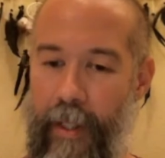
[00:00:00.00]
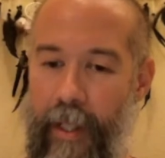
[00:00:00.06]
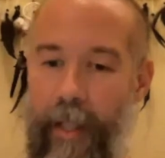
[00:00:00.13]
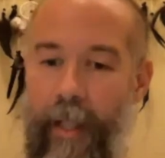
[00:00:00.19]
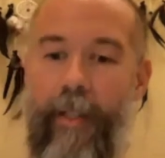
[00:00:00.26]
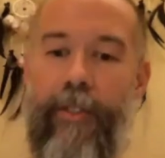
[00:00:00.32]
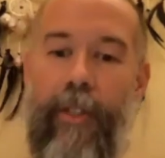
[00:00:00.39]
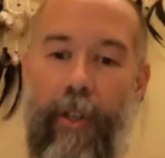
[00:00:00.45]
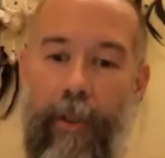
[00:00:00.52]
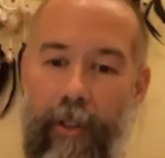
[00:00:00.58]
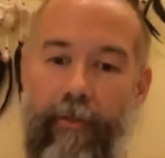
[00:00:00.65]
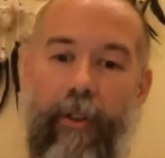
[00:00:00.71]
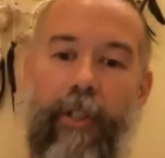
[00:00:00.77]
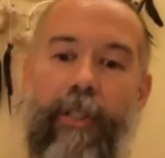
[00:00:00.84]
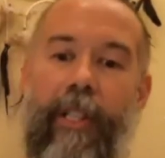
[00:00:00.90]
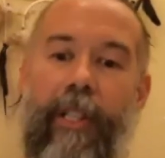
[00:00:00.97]
So the
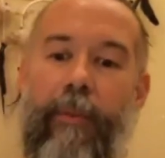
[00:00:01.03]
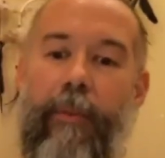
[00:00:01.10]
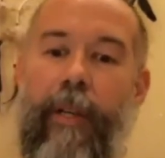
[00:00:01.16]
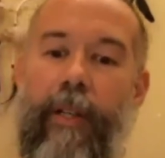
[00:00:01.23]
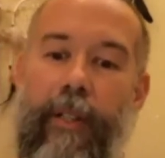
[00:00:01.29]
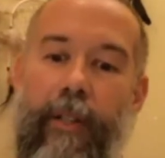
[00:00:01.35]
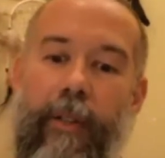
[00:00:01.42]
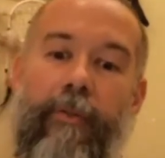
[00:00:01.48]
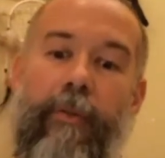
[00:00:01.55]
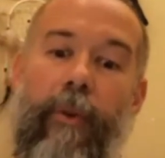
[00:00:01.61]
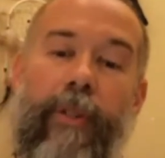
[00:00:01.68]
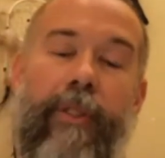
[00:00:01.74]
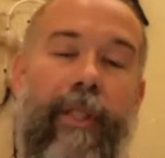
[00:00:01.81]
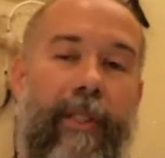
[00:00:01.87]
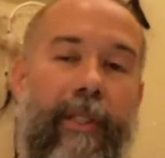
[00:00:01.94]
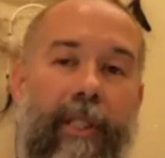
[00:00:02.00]
first thing we can do, of
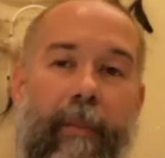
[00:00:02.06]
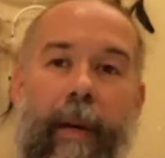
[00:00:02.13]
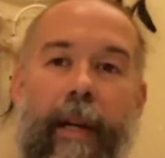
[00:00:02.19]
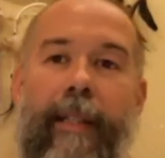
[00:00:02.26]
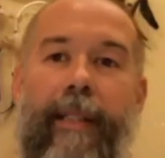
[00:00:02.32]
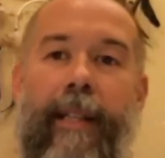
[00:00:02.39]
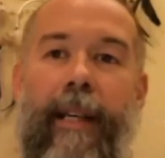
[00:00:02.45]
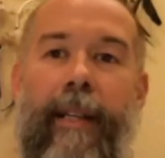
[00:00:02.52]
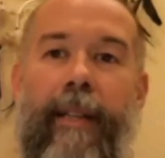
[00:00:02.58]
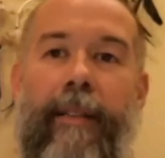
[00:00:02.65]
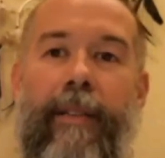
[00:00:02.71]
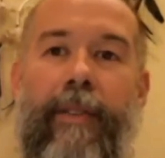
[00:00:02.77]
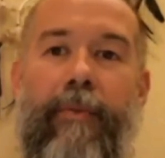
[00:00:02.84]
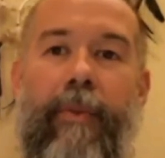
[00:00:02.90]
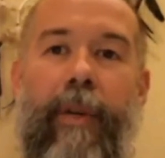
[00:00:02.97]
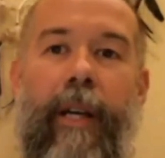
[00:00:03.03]
course, is to meditate in
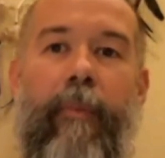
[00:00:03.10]
this way,